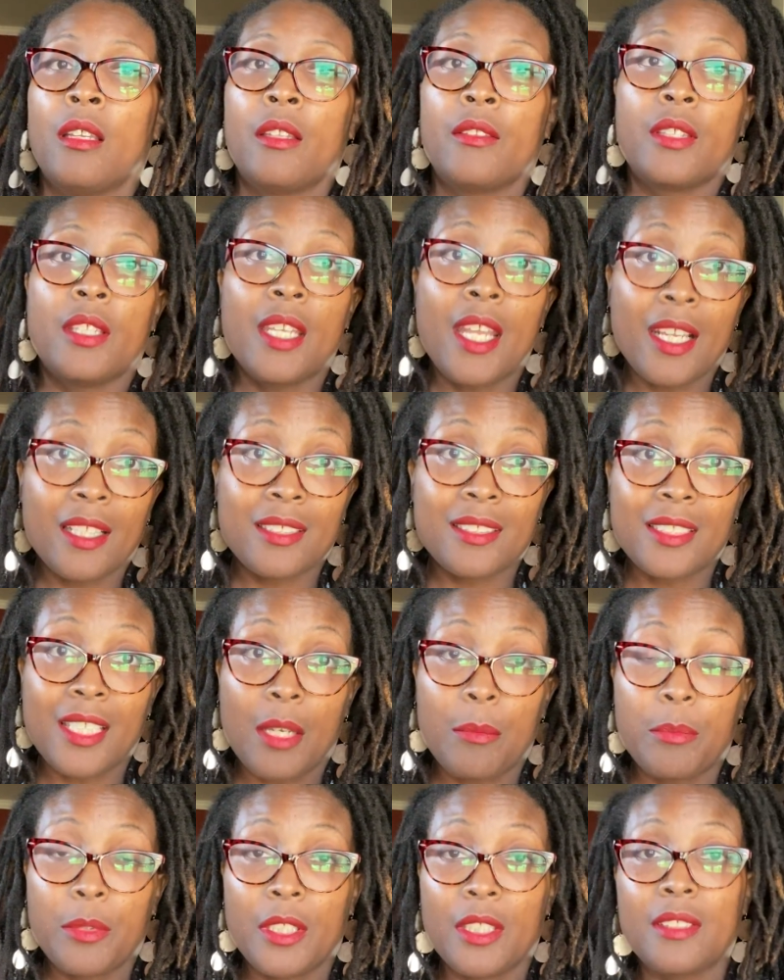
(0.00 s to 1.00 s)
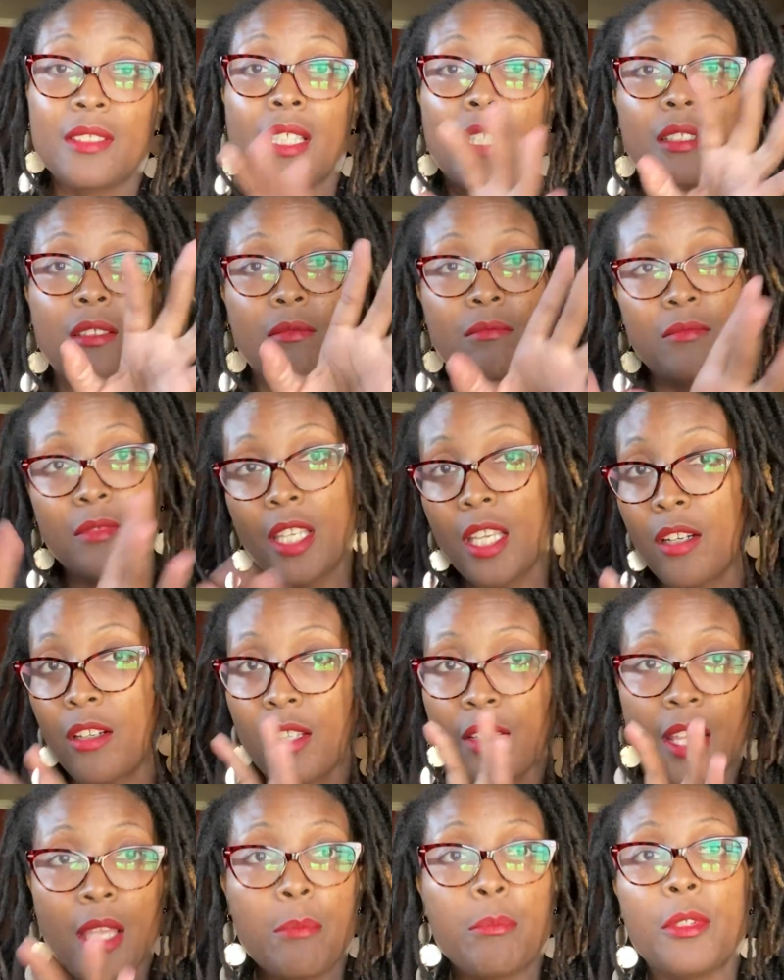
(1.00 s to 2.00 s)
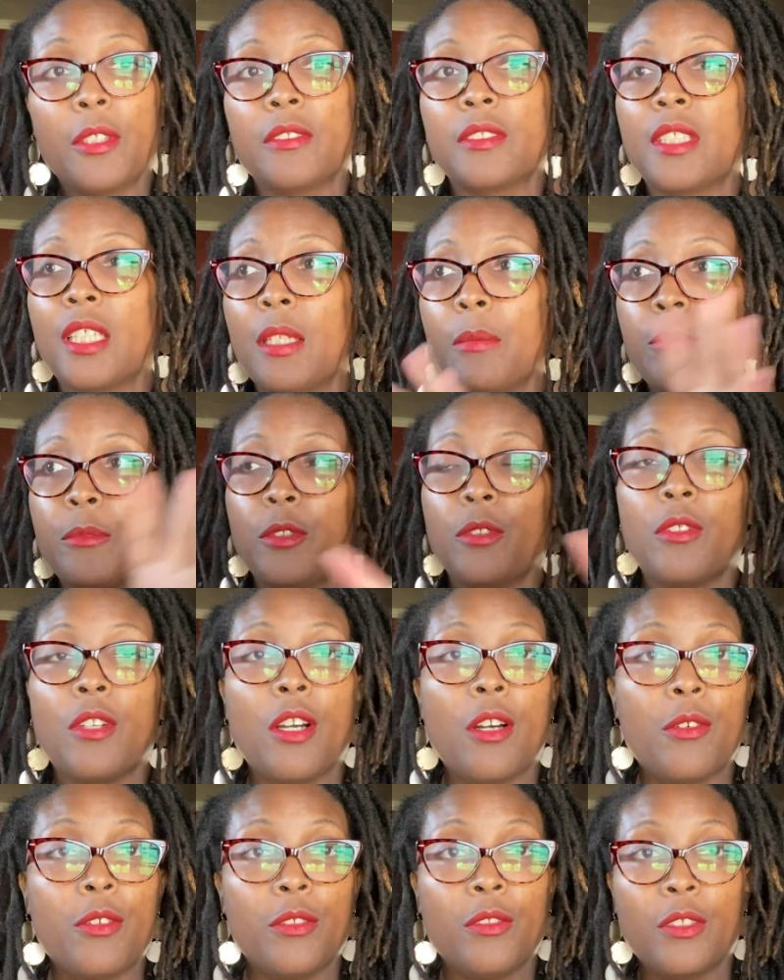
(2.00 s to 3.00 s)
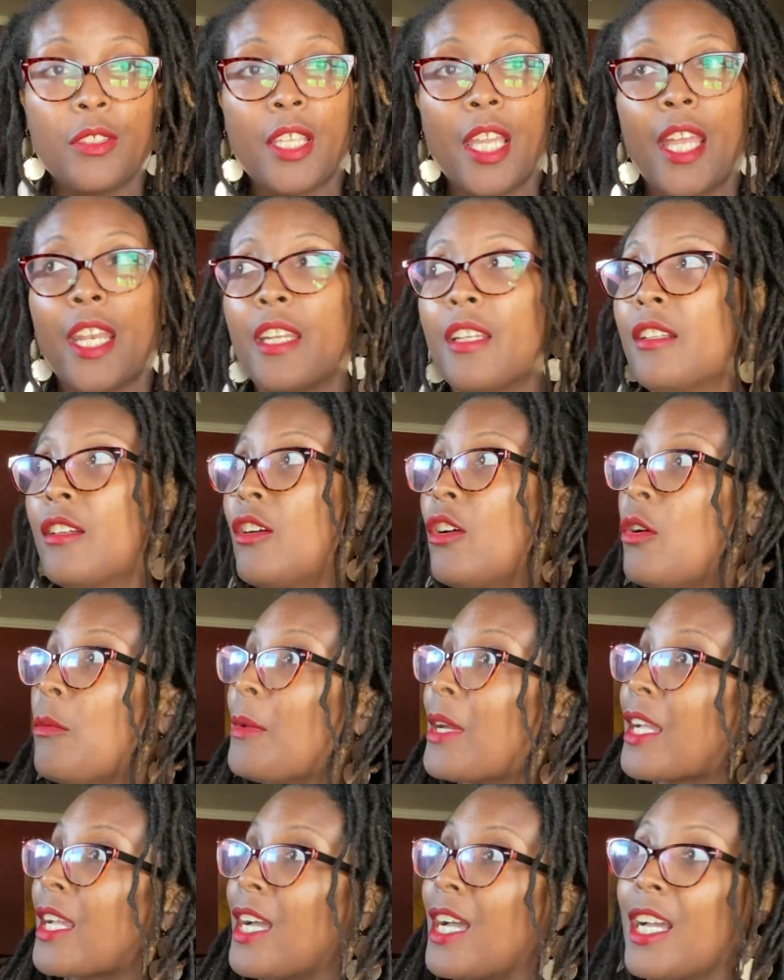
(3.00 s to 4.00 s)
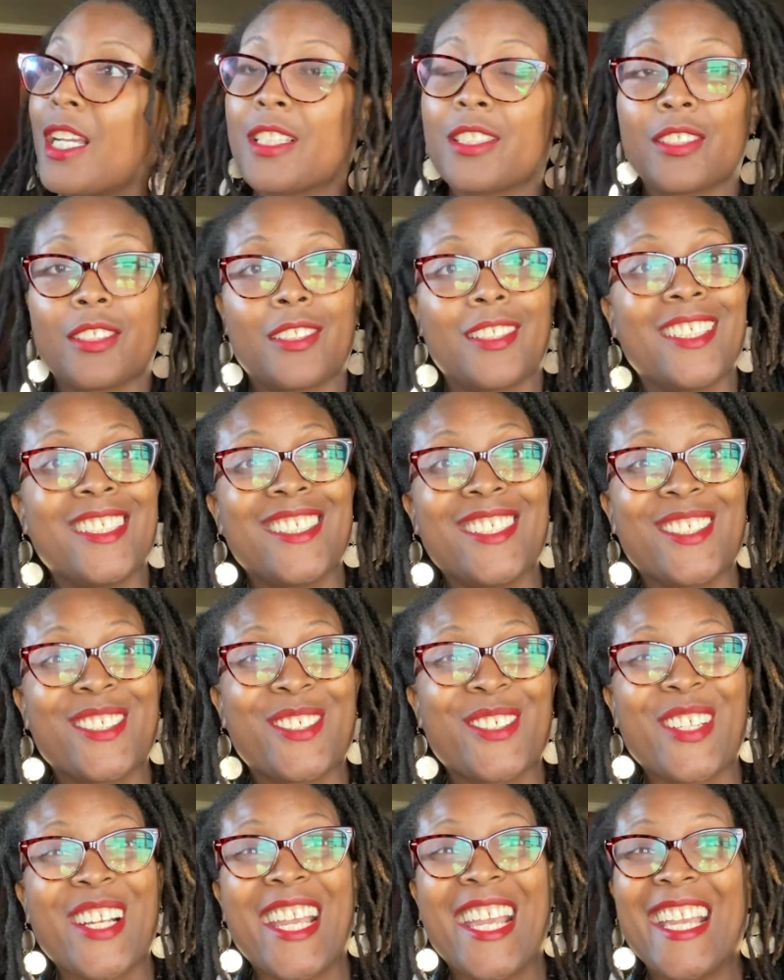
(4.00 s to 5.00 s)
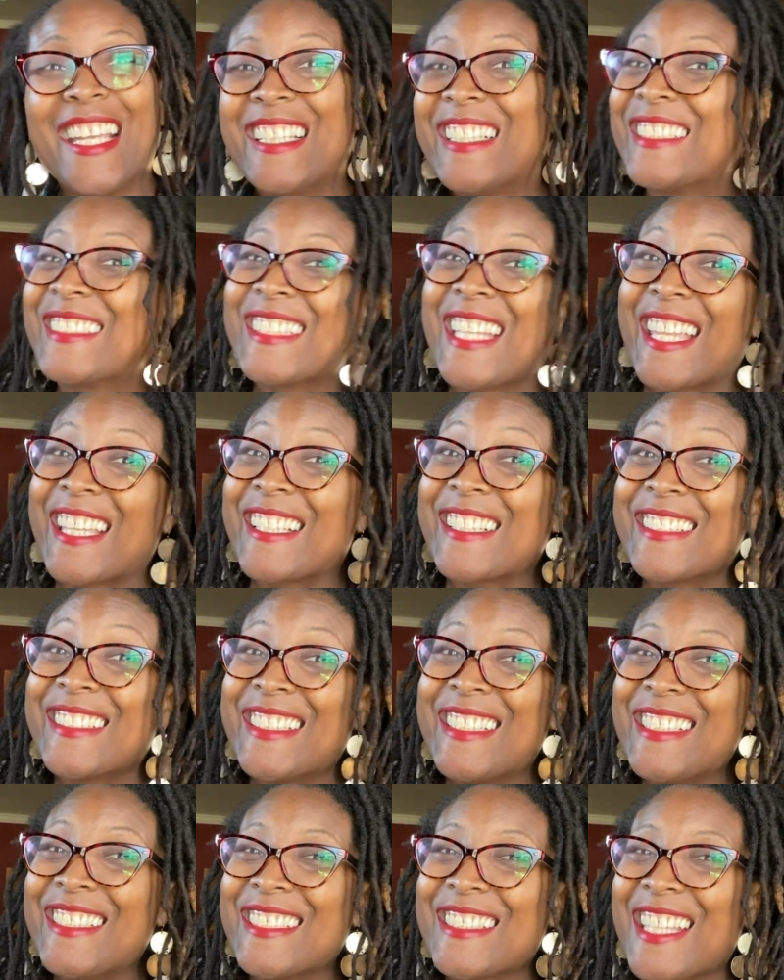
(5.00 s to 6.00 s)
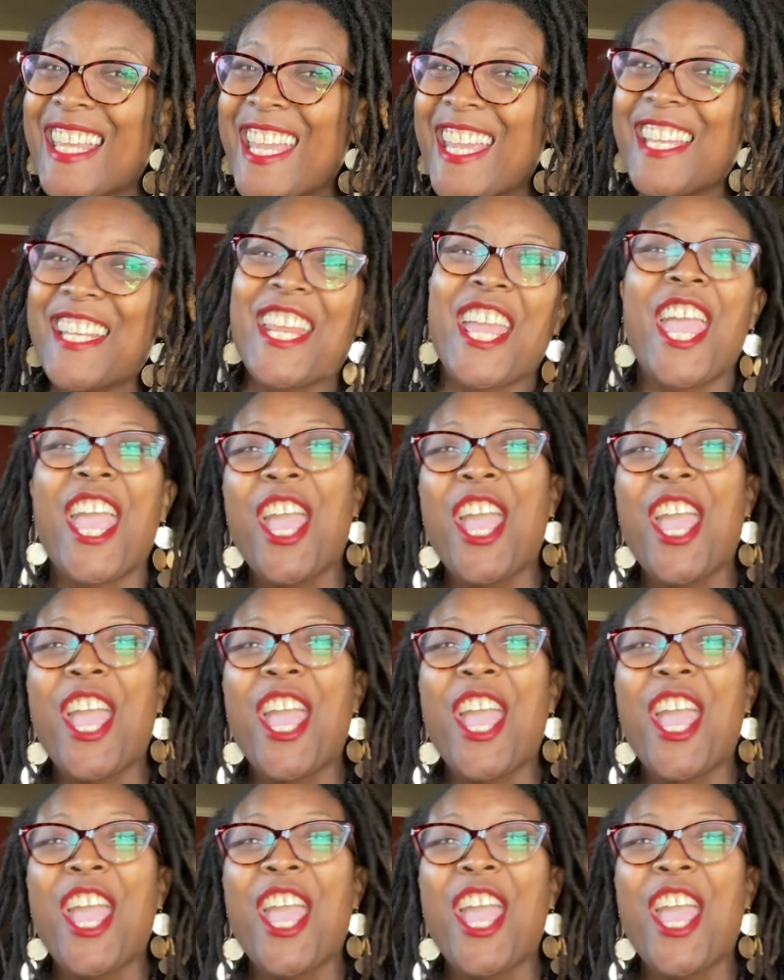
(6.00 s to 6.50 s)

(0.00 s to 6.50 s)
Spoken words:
The next step is they get all that built up. You go, you look at it. Oh my gosh, this is great. It's like a clean slate,